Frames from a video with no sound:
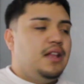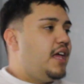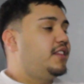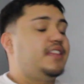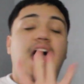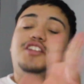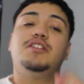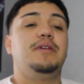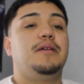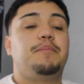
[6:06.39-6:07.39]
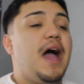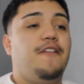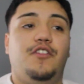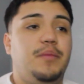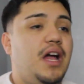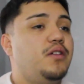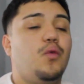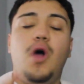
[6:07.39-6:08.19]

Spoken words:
Like, that to me baffled me. I was like,